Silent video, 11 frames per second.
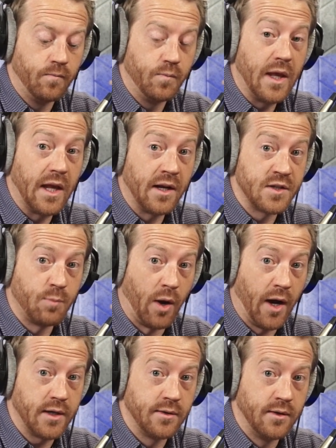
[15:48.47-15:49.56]
in a
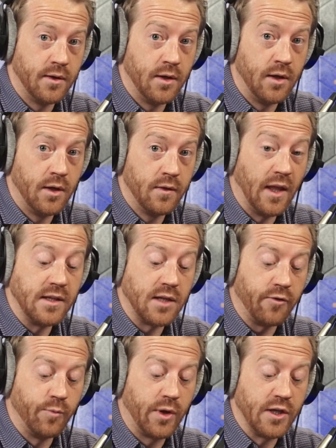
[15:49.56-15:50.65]
spot, that's
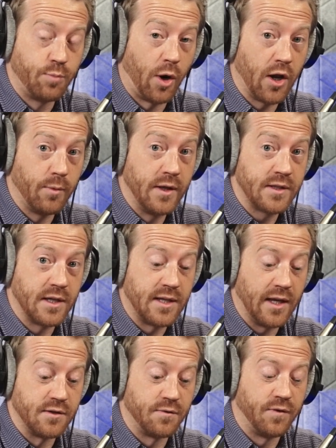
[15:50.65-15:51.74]
often because part of the meniscus
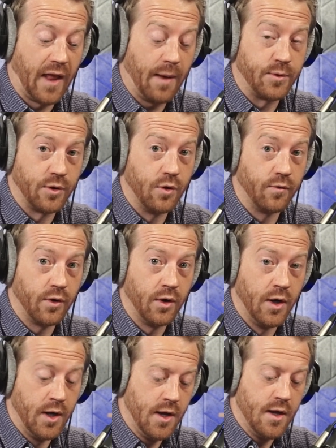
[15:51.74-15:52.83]
has flapped over
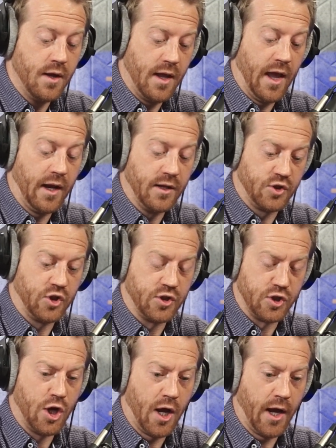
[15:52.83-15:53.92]
and it's just
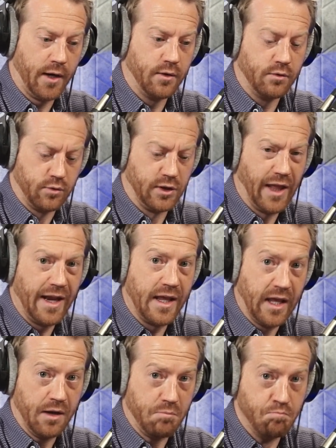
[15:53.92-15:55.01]
not letting
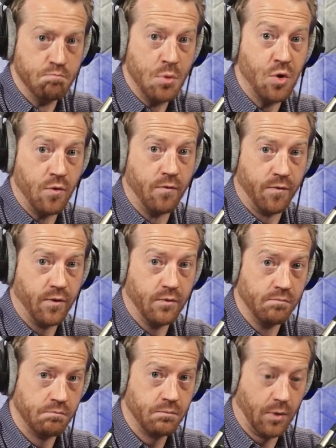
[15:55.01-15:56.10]
it move.
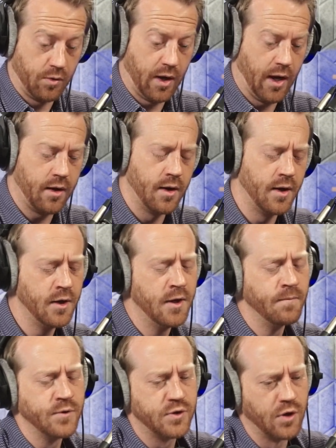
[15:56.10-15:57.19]
Okay,
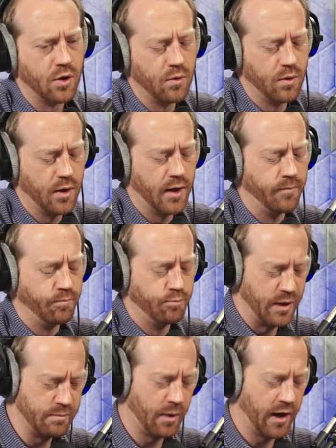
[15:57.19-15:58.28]
so
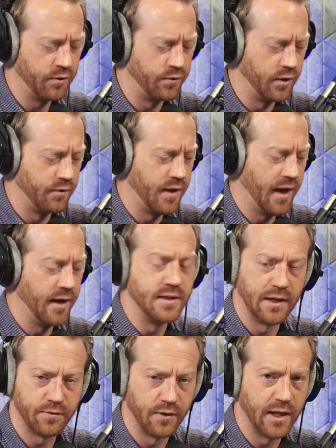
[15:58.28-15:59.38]
be mindful of that.
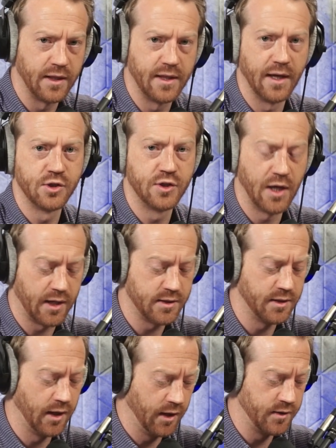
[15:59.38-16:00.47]
Definitely get that checked.
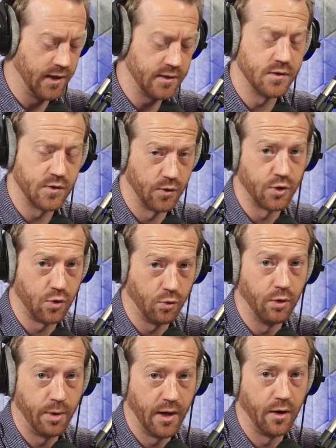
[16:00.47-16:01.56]
So that's a surgical
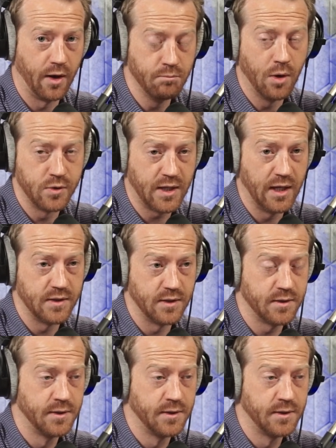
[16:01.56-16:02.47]
repair in most cases.